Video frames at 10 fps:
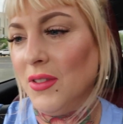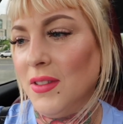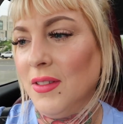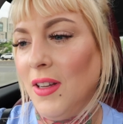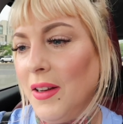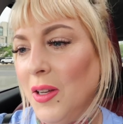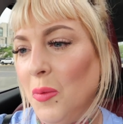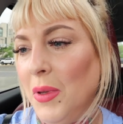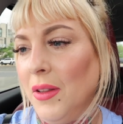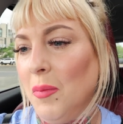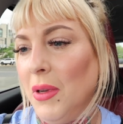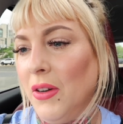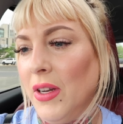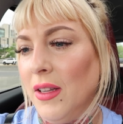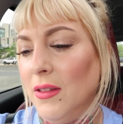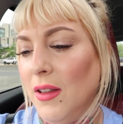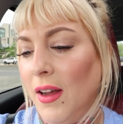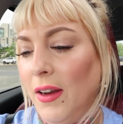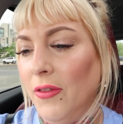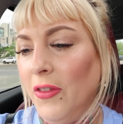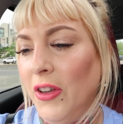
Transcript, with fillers: is not helping the bury it alive